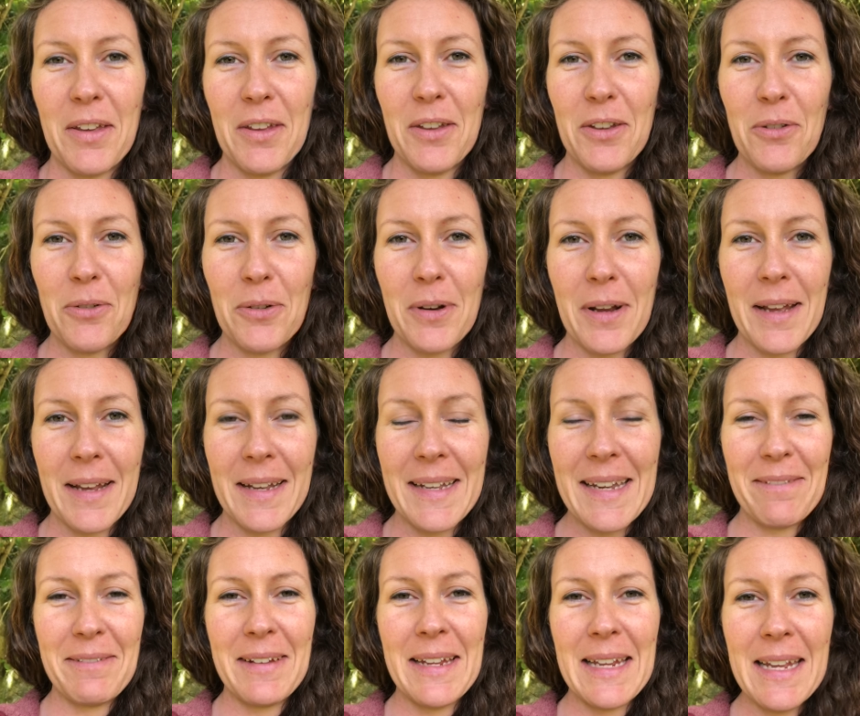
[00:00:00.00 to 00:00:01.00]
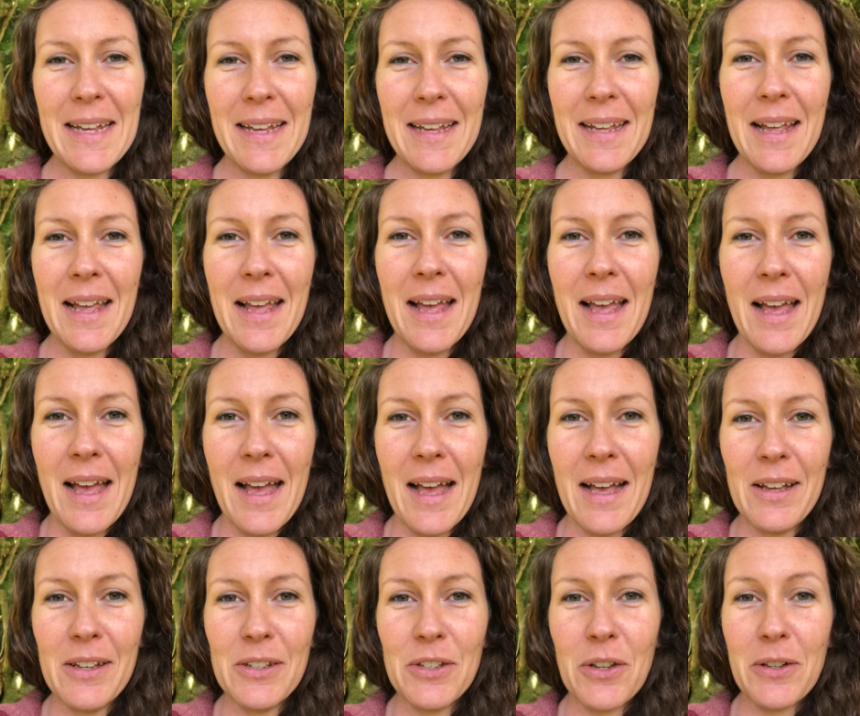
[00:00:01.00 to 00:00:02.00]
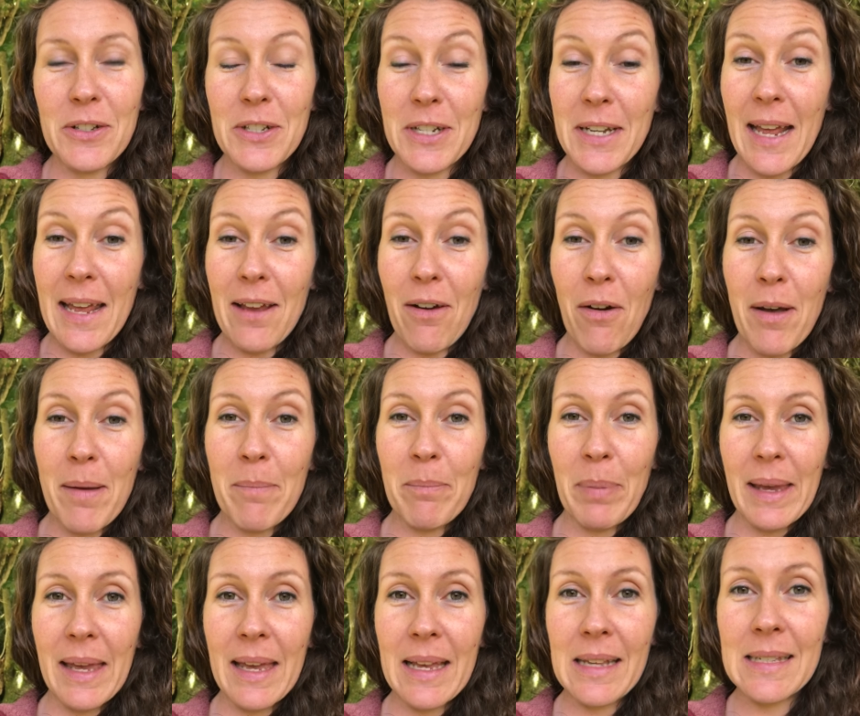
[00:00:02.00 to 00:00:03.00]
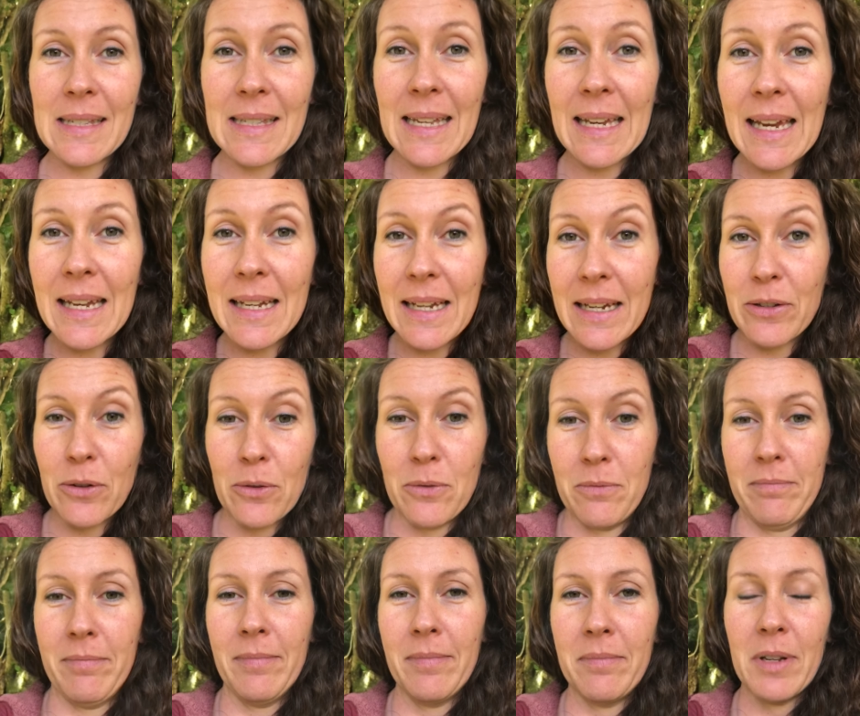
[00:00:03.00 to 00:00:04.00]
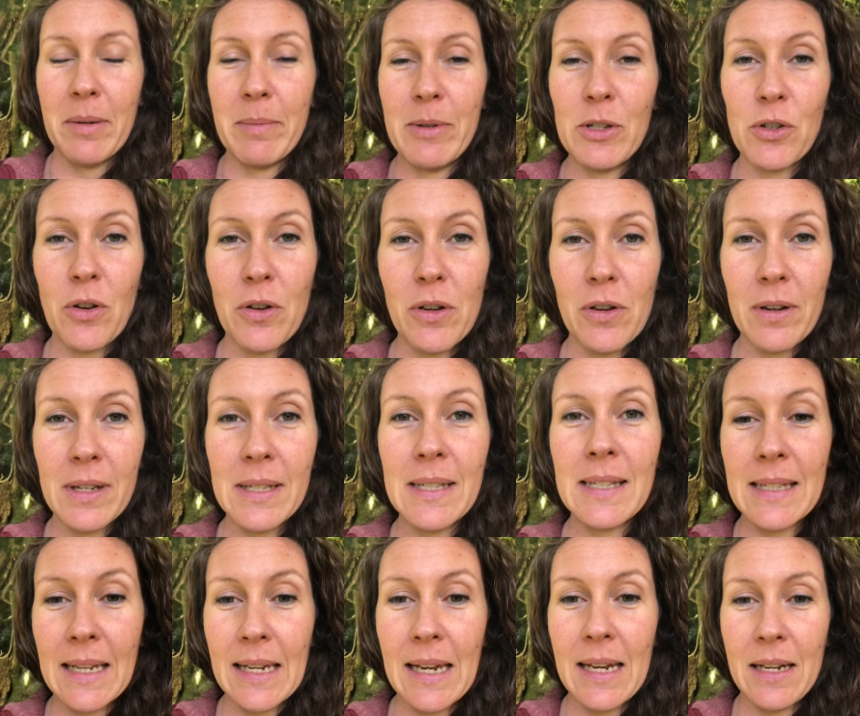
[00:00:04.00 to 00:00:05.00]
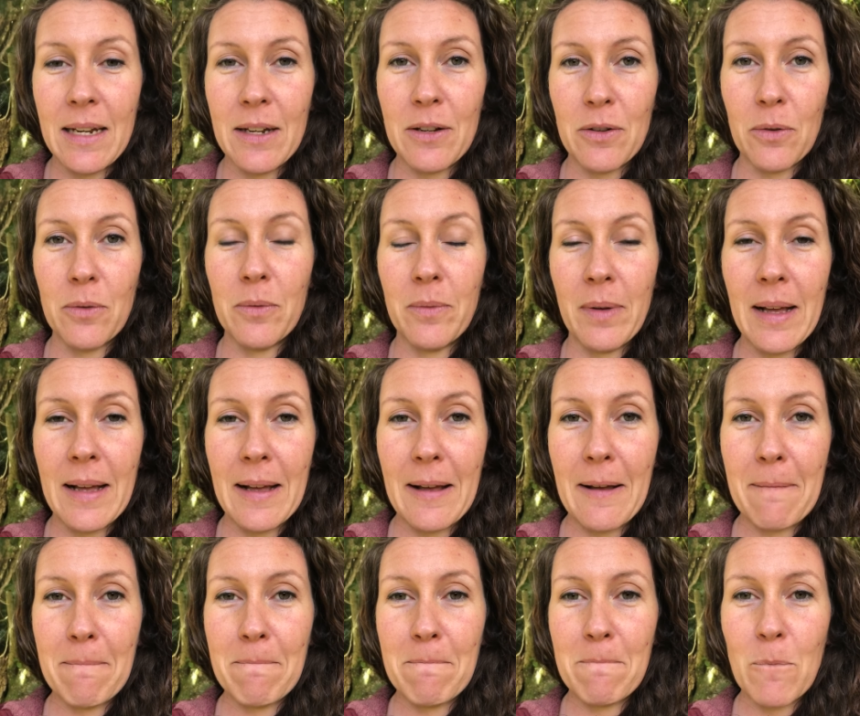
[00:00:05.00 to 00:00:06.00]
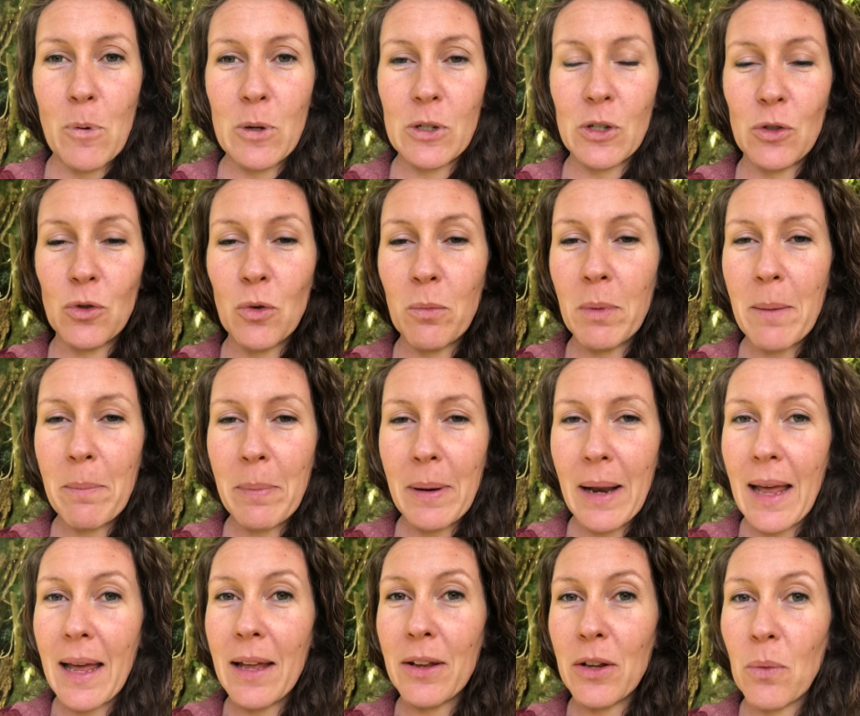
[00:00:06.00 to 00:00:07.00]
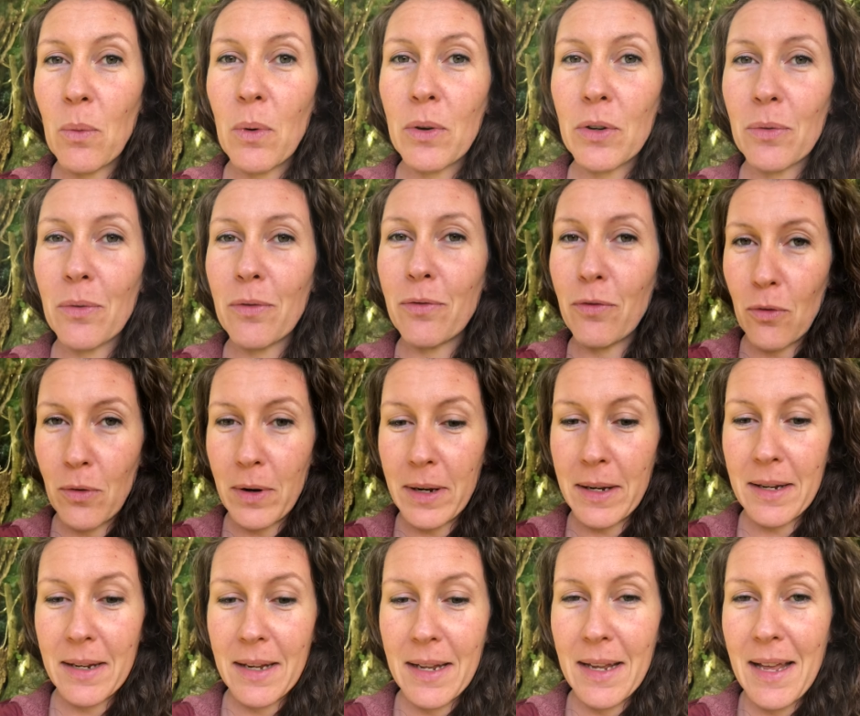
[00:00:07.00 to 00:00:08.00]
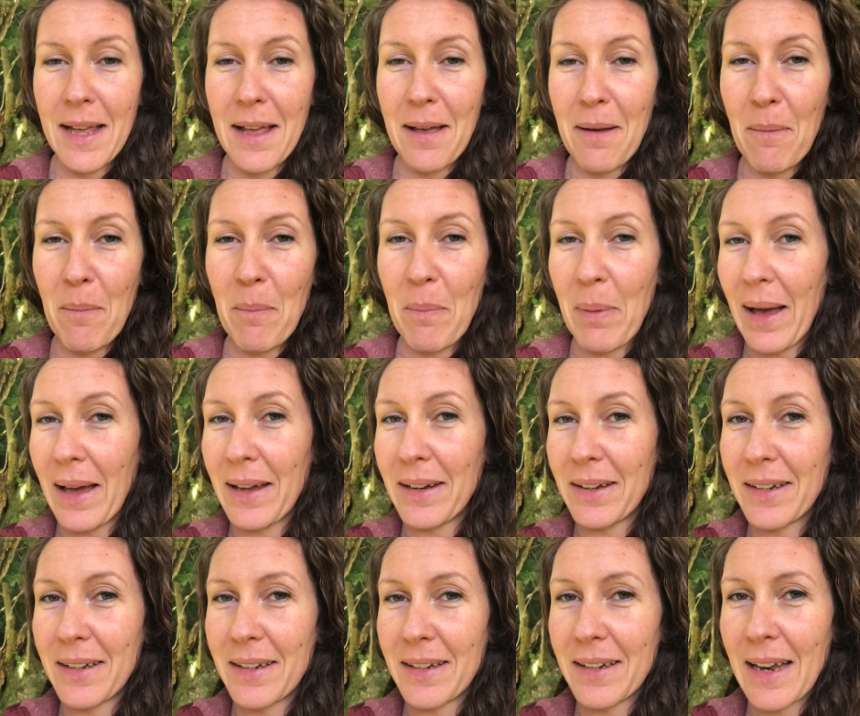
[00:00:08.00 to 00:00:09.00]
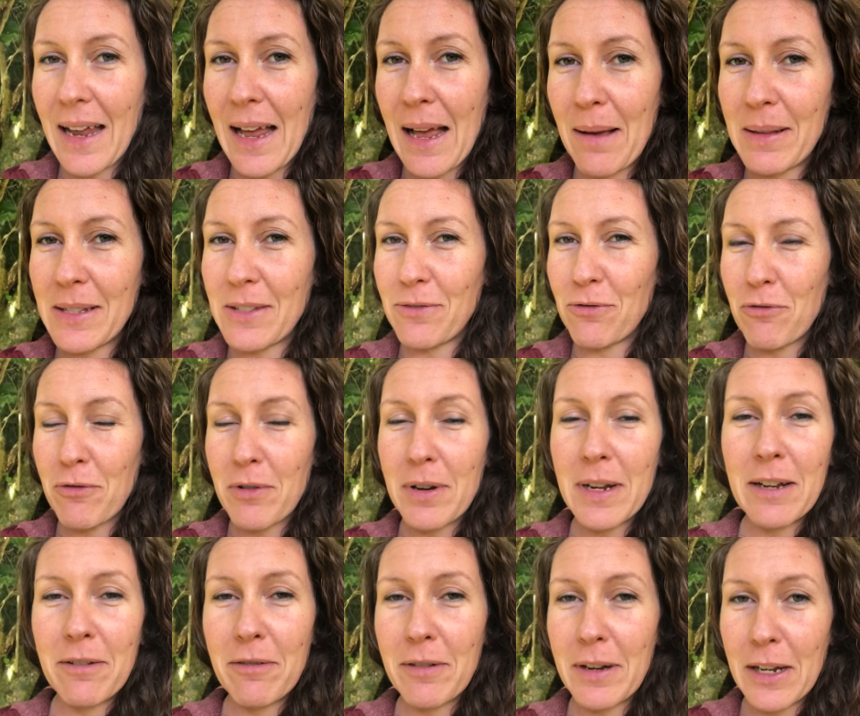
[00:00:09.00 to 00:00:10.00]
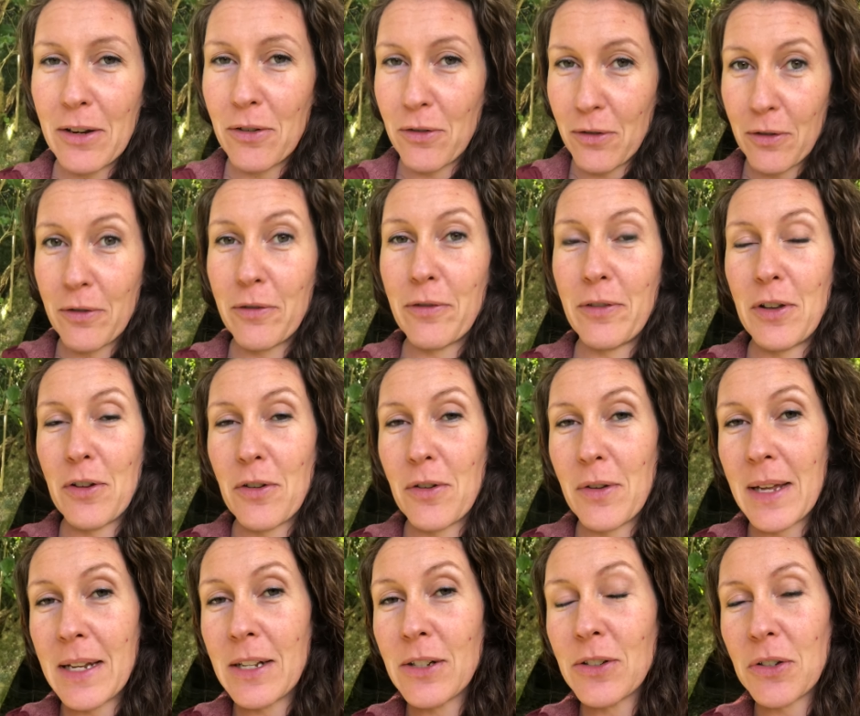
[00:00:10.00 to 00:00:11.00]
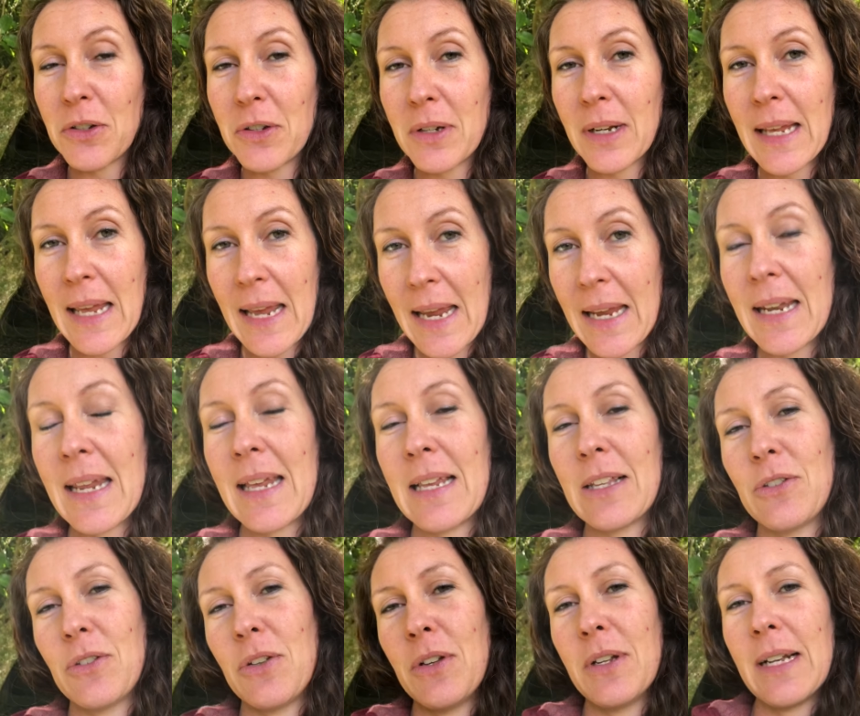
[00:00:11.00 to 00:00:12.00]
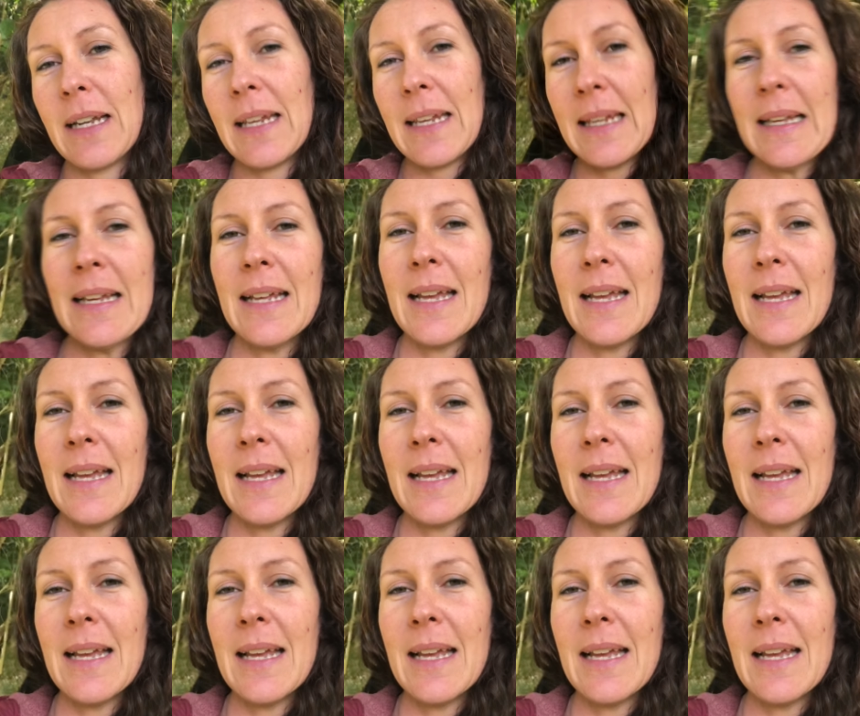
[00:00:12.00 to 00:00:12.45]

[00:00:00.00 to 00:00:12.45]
Kia ora, Daphne here. So today I am picking stinging nettle. I'm going to be showing you guys stinging nettle, which is normally a plant you want to avoid, but it's really, really good for you internally and externally.